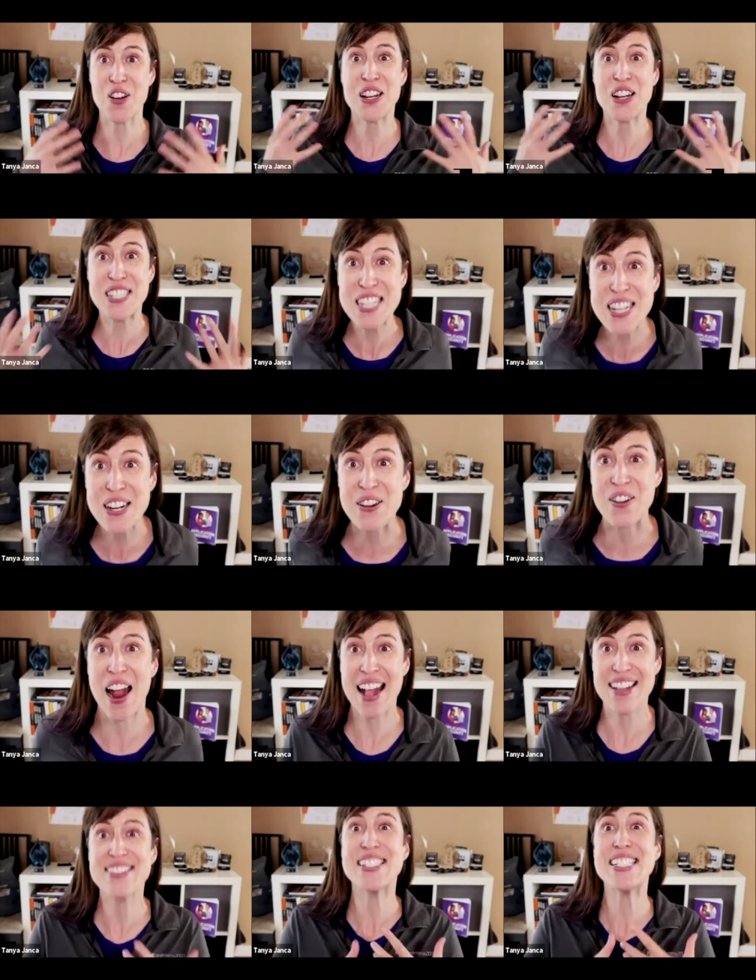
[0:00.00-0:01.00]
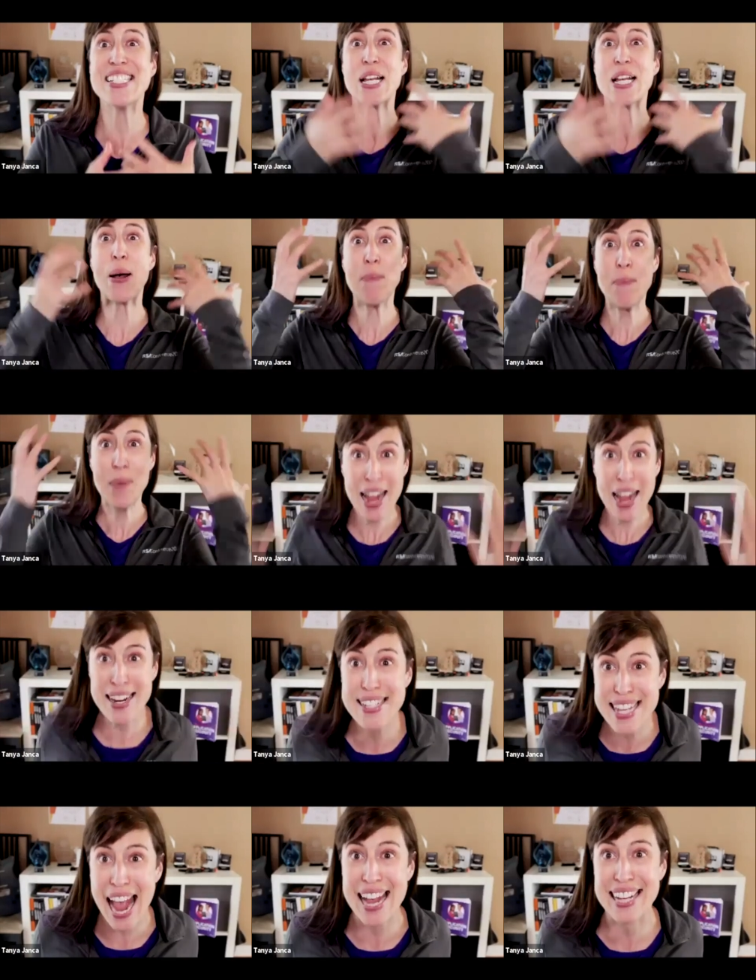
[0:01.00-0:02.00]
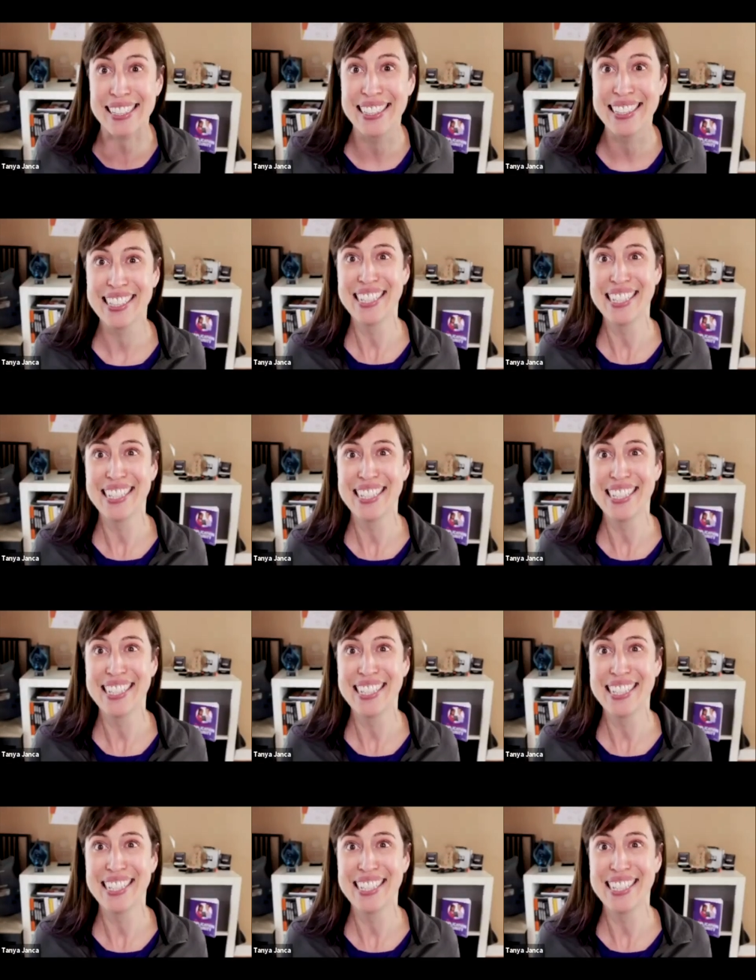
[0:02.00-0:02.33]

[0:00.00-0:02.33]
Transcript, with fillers: a year and she's amazing.